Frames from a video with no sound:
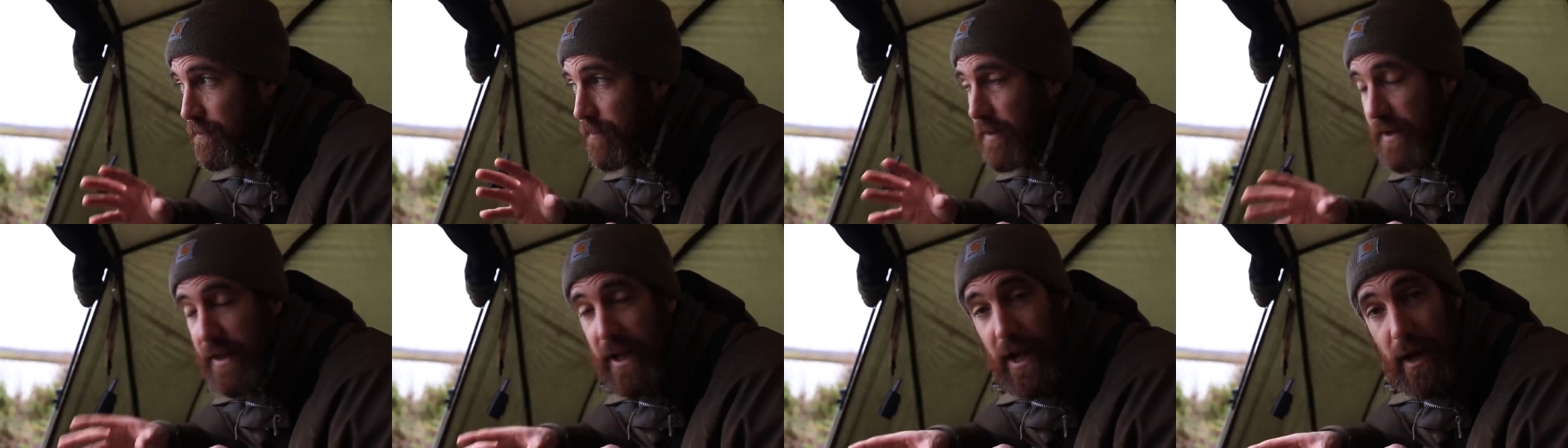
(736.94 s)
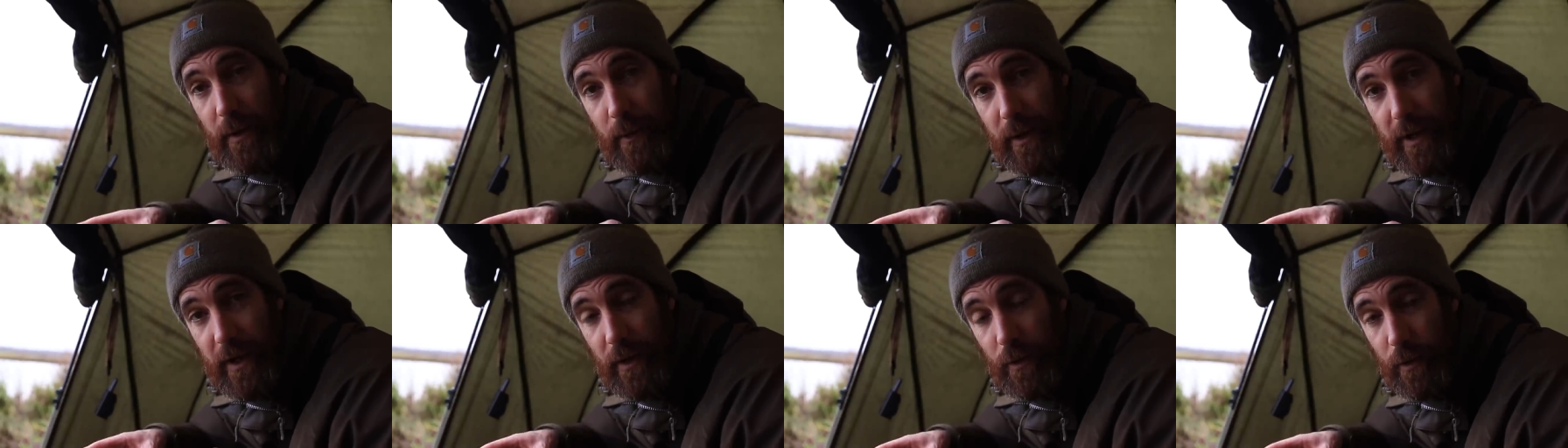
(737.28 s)

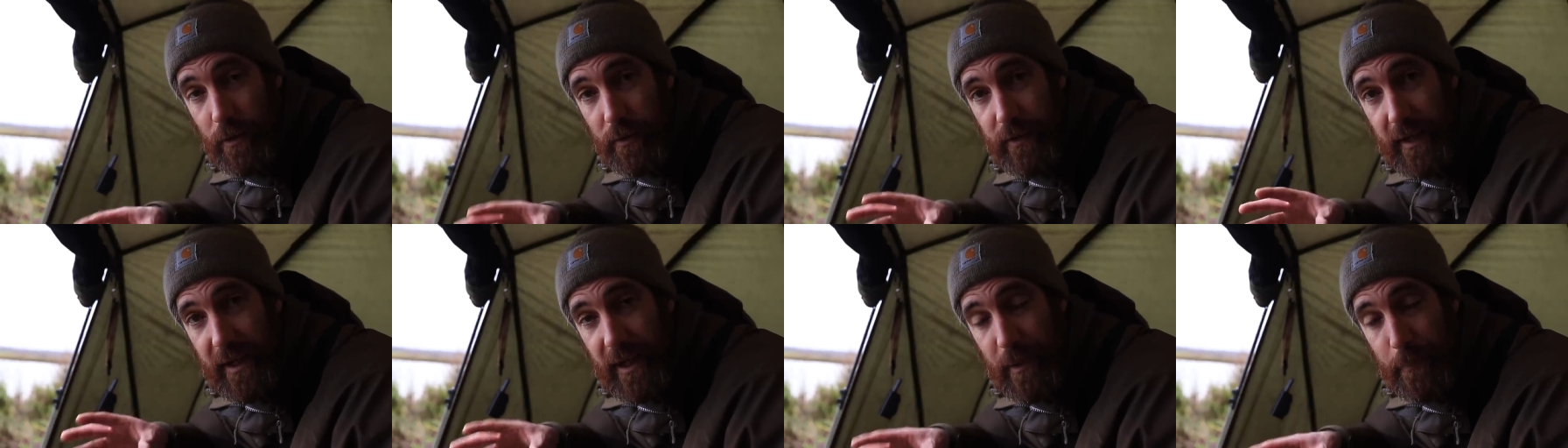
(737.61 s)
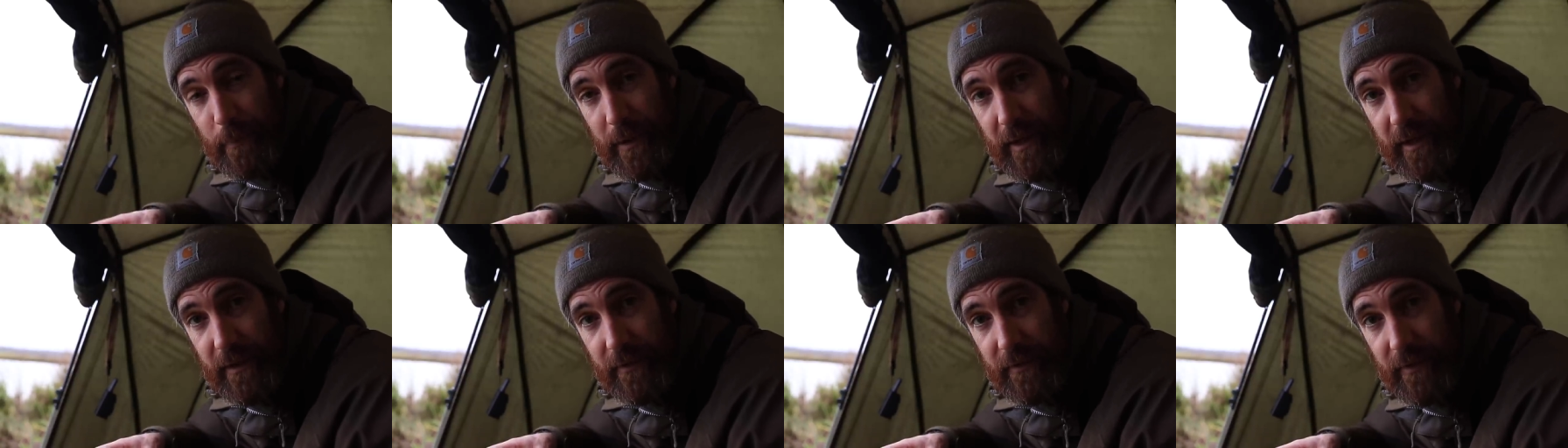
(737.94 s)
video it or take a
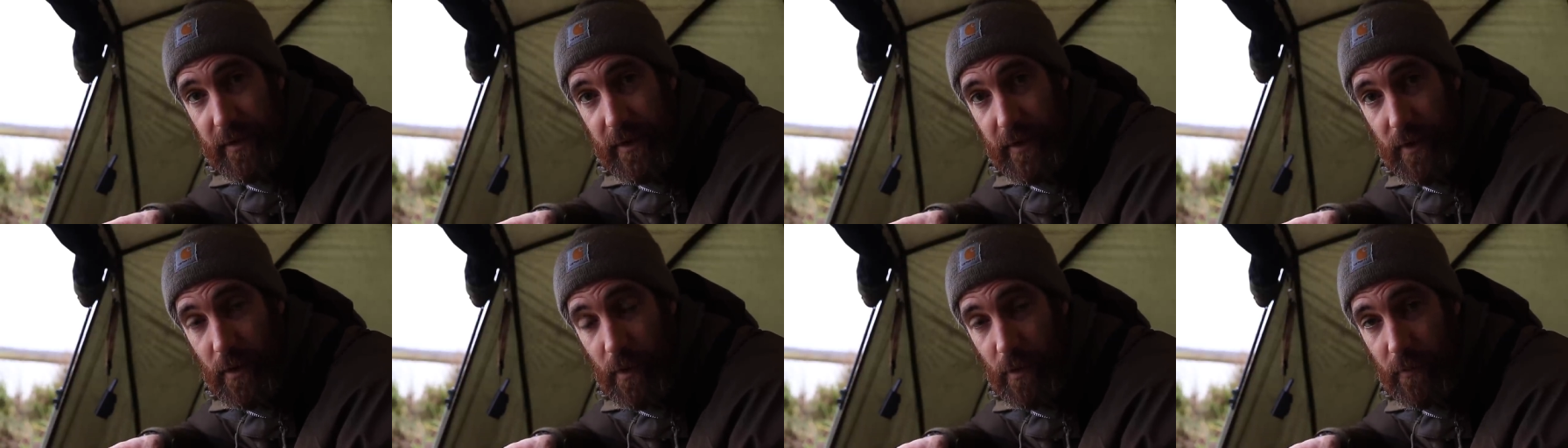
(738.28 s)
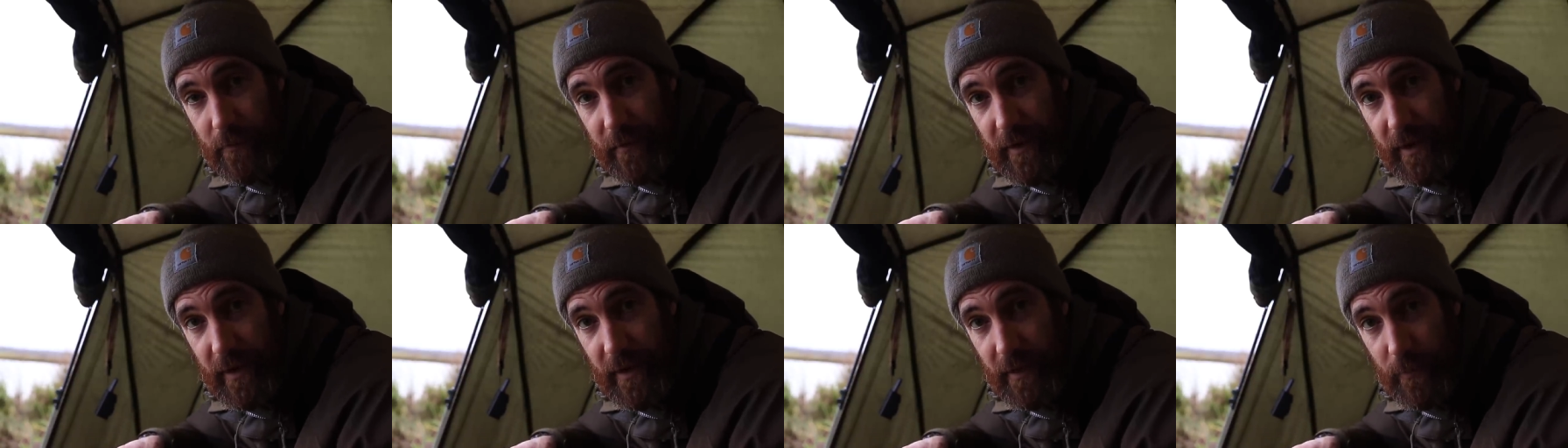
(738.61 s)
picture
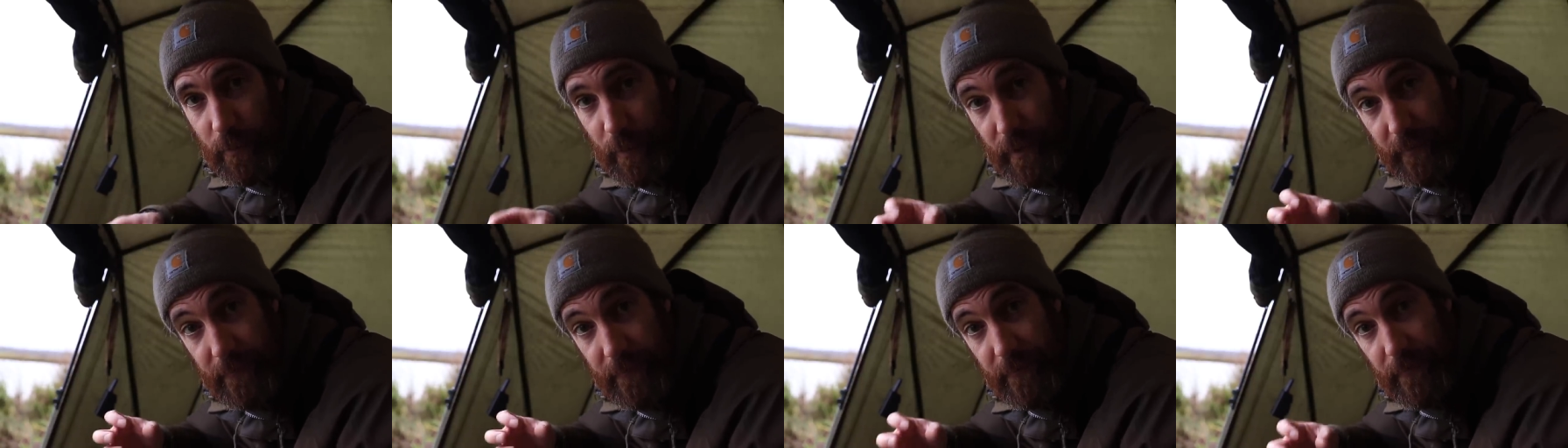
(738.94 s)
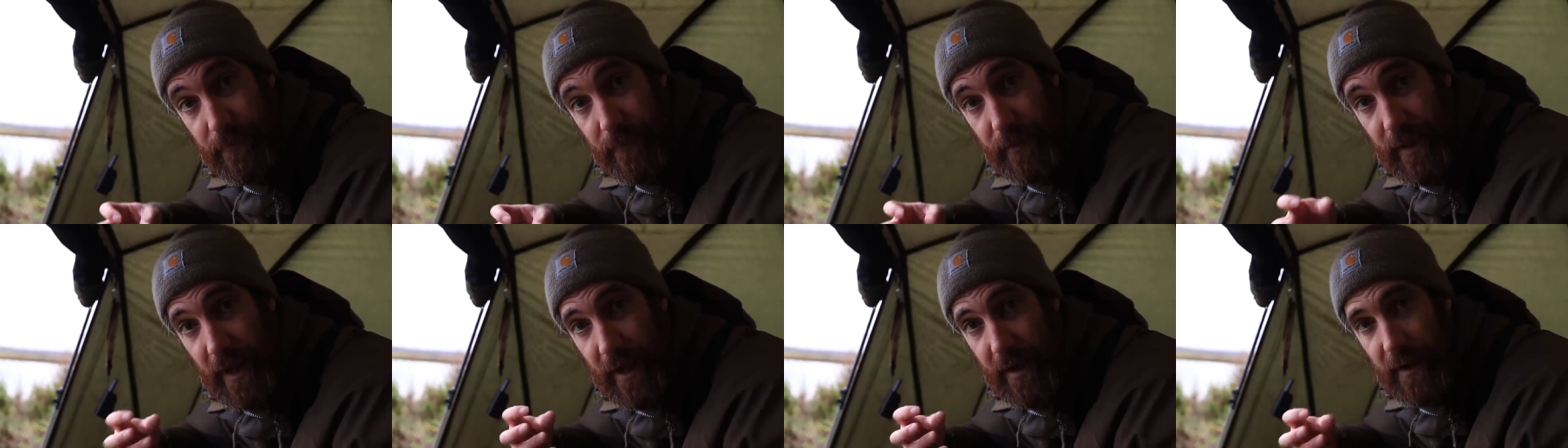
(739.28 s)
of it with
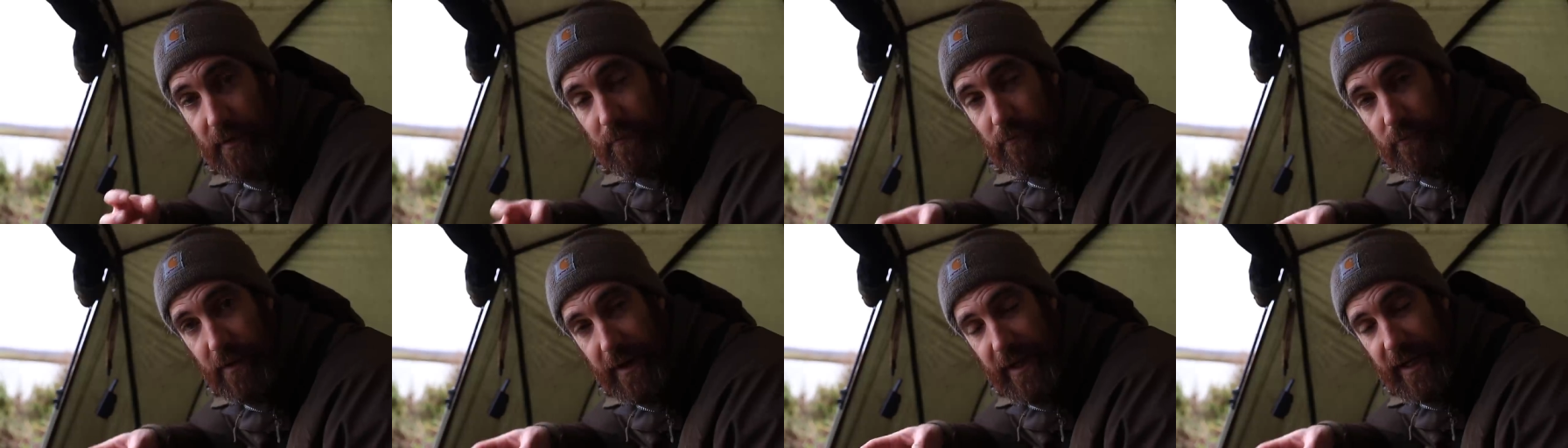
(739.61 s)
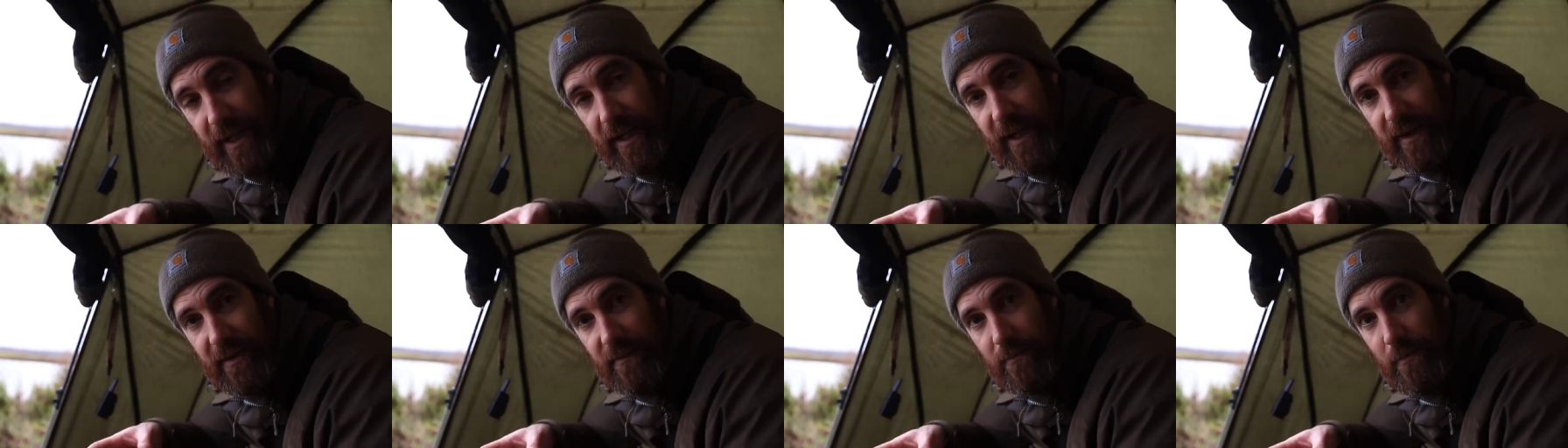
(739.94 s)
that rig
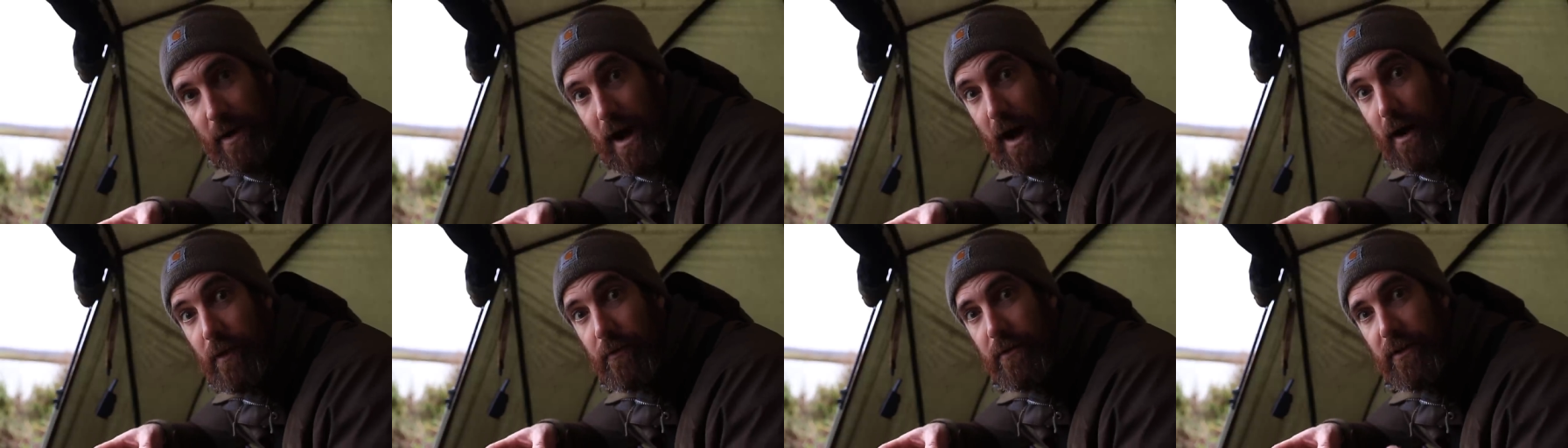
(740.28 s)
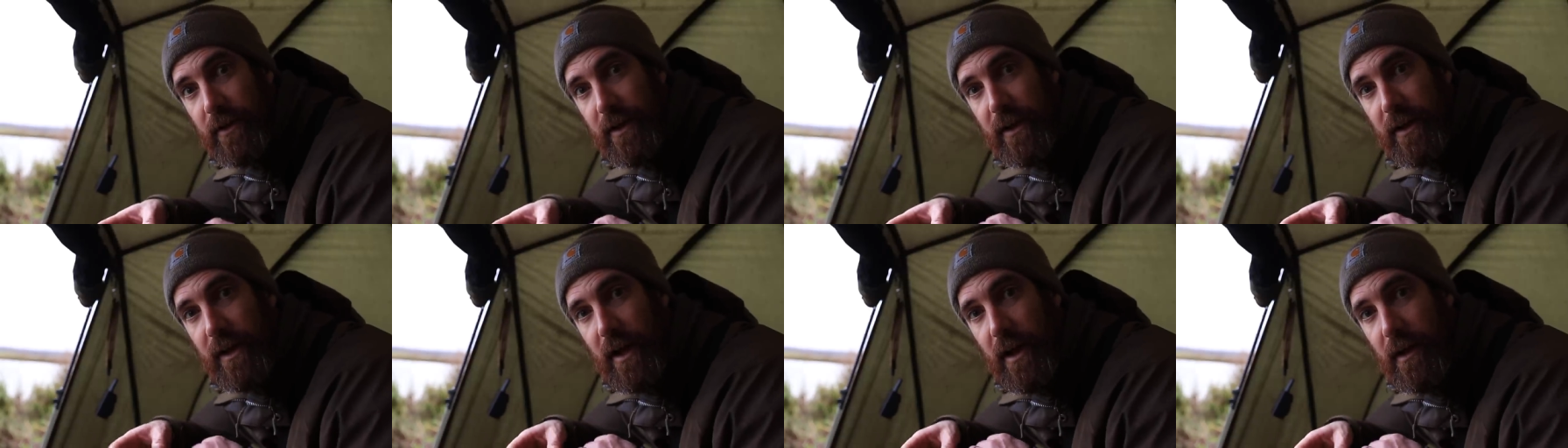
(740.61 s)
in its mouth
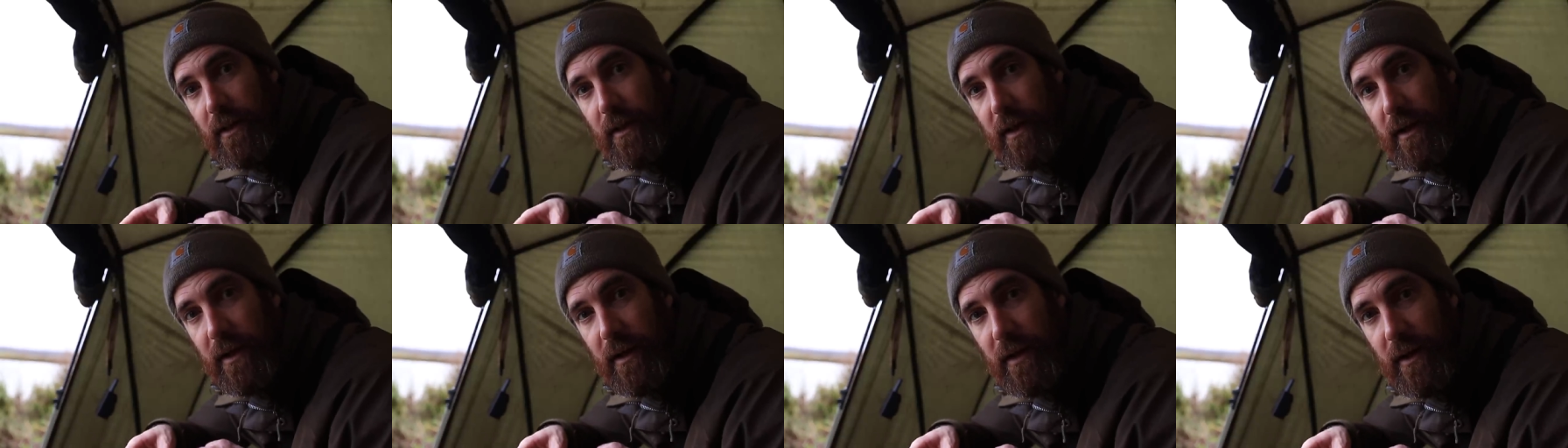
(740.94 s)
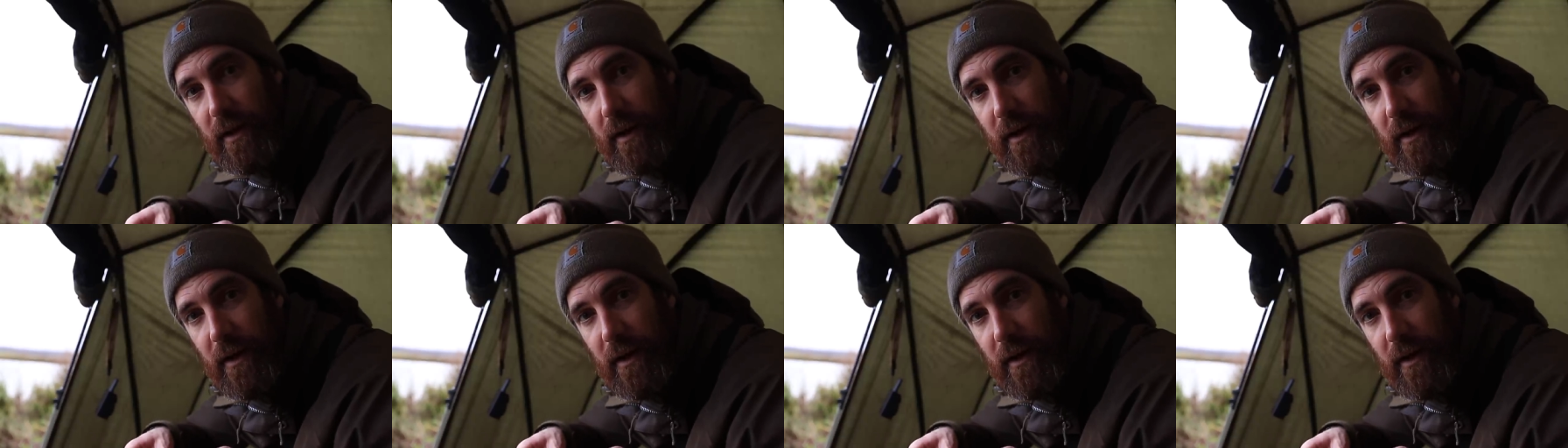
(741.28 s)
so you know that